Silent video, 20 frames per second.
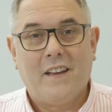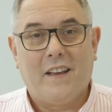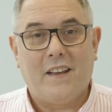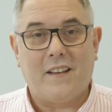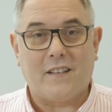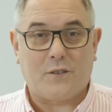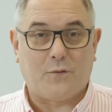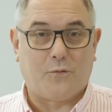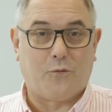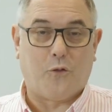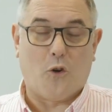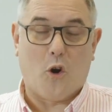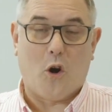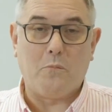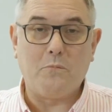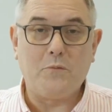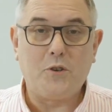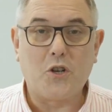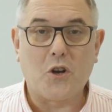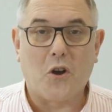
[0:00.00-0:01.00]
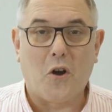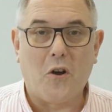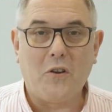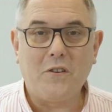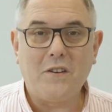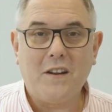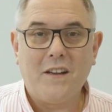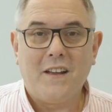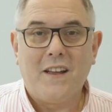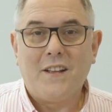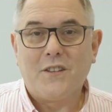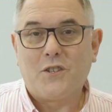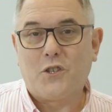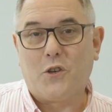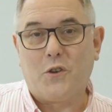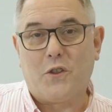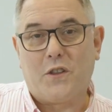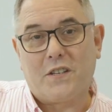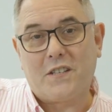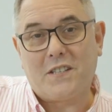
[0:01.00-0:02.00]
It's from John
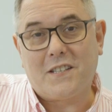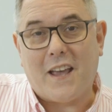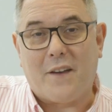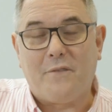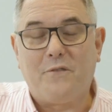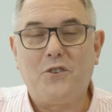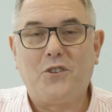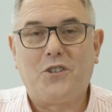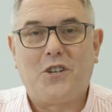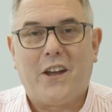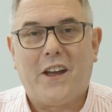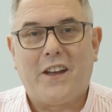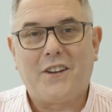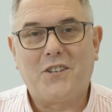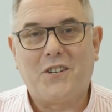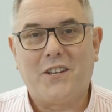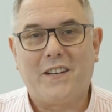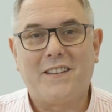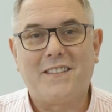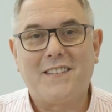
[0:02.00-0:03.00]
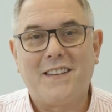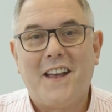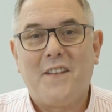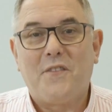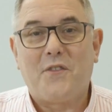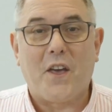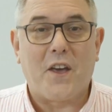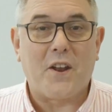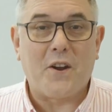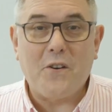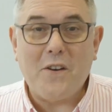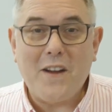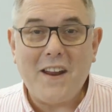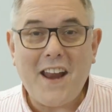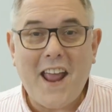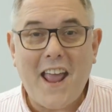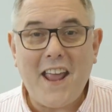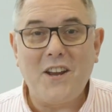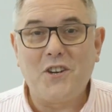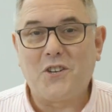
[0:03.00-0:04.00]
to the seven churches that are
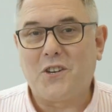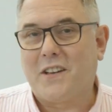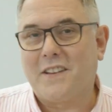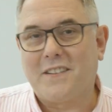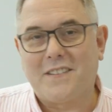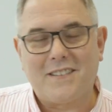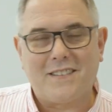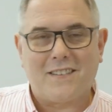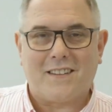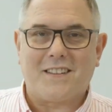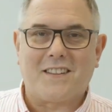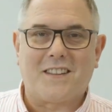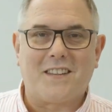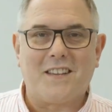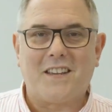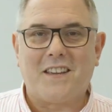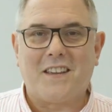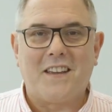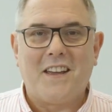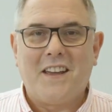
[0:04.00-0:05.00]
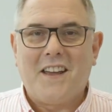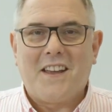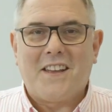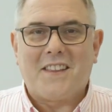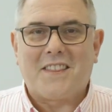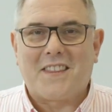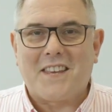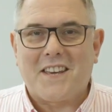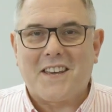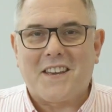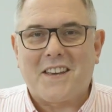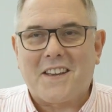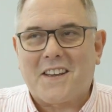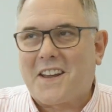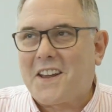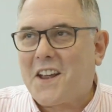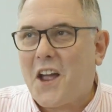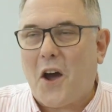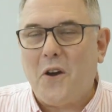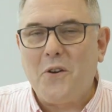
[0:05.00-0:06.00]
in Asia,
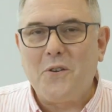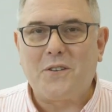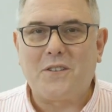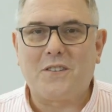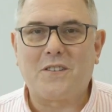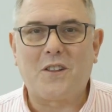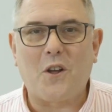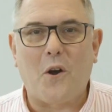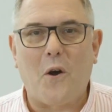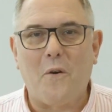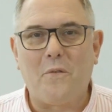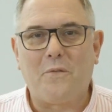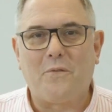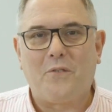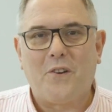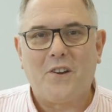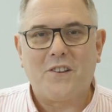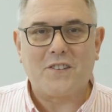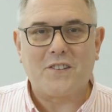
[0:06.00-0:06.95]
the coast of